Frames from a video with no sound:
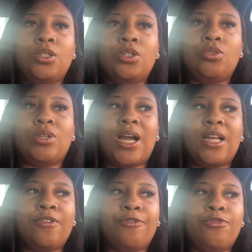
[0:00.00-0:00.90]
you
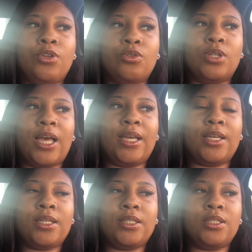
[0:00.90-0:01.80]
kind of feel like
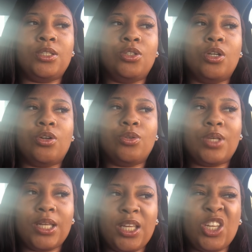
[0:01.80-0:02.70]
you know you
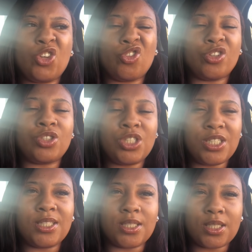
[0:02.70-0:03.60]
can hear
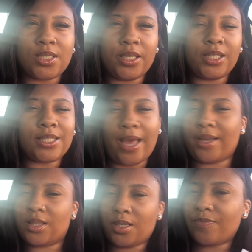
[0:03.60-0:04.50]
jesus
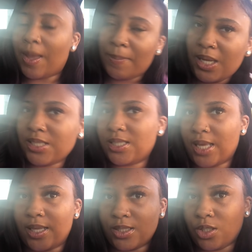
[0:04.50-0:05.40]
exactly if that makes
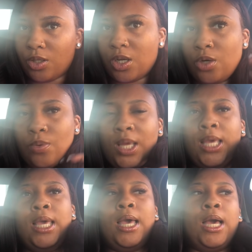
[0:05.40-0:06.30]
sense you know
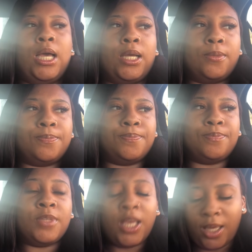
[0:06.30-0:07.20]
um
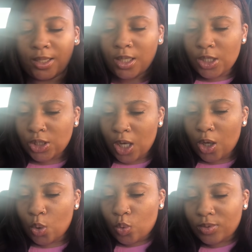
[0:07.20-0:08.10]
yeah
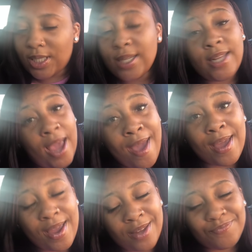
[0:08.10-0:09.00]
so today